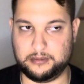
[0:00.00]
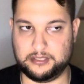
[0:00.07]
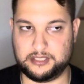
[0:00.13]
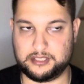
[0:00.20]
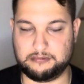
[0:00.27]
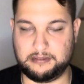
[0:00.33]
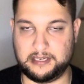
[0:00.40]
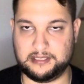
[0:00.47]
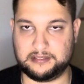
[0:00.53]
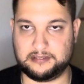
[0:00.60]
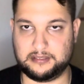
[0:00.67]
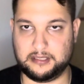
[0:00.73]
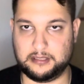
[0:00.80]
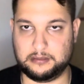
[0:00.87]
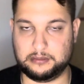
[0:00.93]

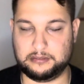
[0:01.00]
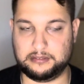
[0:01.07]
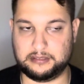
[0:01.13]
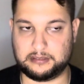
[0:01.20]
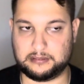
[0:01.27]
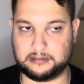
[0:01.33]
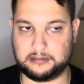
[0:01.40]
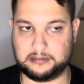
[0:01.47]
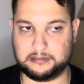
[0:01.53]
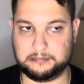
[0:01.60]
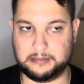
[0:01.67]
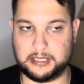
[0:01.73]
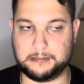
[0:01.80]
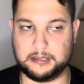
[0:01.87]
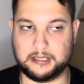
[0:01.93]
stressed out, and
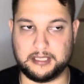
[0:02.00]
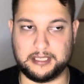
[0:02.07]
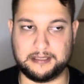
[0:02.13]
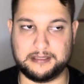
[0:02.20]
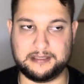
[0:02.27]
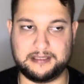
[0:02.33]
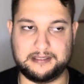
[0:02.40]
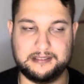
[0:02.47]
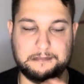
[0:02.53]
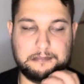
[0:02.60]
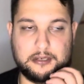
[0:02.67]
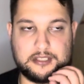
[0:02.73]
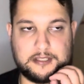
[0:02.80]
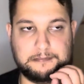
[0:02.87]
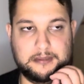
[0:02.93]
maybe and the
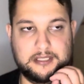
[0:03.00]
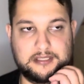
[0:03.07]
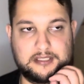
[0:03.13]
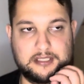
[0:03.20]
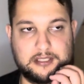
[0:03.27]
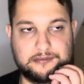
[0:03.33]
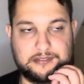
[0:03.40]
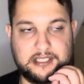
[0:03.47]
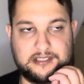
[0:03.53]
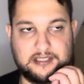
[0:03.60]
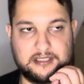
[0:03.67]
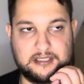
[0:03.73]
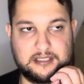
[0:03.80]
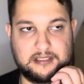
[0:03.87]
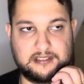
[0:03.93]
possibility of
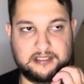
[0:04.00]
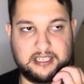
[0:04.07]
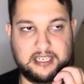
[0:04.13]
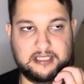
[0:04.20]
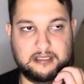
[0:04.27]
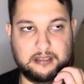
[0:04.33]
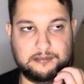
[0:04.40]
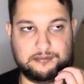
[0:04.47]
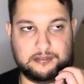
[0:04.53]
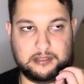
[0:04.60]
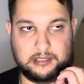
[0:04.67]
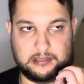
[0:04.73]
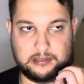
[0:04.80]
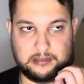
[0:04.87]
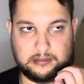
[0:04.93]
getting inside of
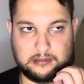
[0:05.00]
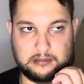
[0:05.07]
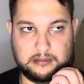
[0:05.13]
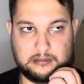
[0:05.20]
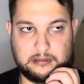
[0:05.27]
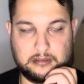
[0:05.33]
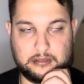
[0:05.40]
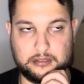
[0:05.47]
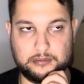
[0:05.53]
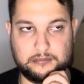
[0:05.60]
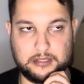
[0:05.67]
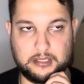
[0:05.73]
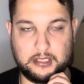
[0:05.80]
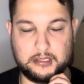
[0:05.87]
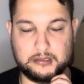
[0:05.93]
an
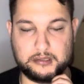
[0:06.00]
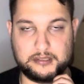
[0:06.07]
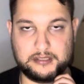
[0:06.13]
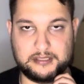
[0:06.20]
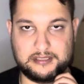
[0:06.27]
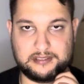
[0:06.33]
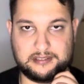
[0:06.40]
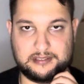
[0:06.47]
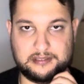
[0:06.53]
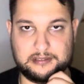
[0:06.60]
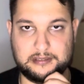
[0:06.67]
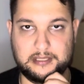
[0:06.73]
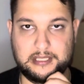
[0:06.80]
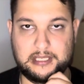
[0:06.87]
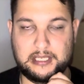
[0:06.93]
overload is
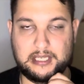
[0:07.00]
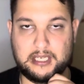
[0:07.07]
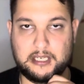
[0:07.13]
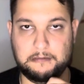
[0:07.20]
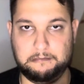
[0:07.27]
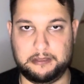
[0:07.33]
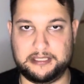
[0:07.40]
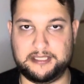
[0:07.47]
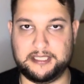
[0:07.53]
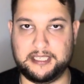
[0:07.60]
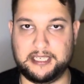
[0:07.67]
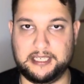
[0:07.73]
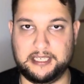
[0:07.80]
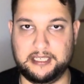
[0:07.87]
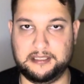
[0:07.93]
pretty
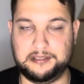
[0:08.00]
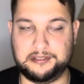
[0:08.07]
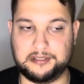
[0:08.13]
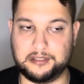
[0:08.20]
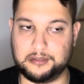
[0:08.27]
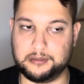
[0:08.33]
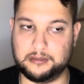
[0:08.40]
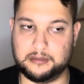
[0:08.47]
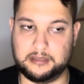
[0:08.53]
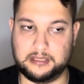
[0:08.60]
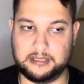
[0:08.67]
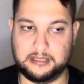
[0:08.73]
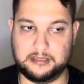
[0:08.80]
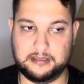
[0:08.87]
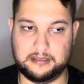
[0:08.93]
high, so
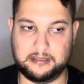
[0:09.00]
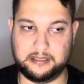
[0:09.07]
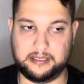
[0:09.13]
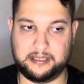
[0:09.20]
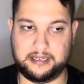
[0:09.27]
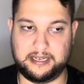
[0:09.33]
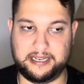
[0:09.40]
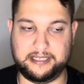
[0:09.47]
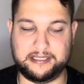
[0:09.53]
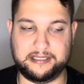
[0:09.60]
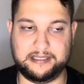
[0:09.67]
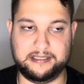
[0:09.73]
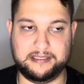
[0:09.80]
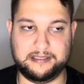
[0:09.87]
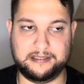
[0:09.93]

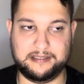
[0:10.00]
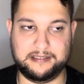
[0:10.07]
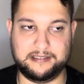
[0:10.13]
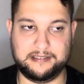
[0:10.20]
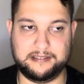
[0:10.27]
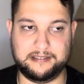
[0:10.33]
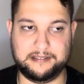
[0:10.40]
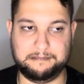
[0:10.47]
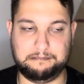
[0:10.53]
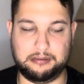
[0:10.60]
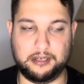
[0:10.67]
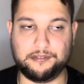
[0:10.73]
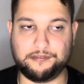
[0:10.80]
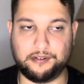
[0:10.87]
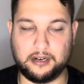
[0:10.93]
I
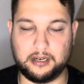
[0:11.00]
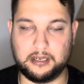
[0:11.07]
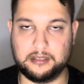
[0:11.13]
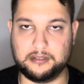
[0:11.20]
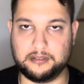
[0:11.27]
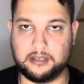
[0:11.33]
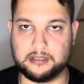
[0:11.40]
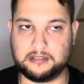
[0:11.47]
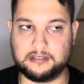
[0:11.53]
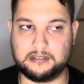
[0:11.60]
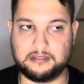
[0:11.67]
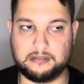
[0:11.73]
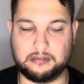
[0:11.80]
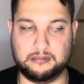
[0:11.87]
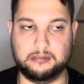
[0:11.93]
prefer not
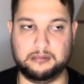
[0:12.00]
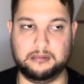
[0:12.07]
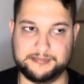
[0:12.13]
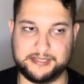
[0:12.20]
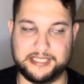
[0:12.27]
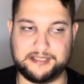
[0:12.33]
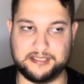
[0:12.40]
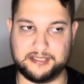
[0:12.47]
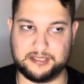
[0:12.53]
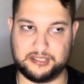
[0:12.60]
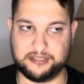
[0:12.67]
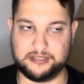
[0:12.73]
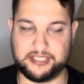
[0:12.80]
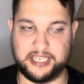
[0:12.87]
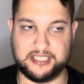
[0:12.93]
to get any
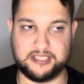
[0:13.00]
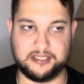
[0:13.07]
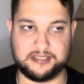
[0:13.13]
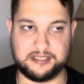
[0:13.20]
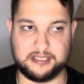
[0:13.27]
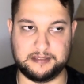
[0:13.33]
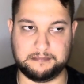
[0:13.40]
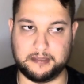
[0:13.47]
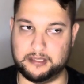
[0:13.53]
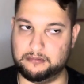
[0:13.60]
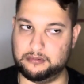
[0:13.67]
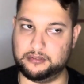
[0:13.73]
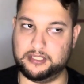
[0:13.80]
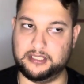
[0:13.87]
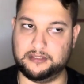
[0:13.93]
changes in my
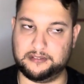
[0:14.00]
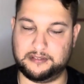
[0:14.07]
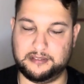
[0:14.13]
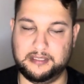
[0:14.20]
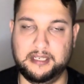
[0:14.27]
routines.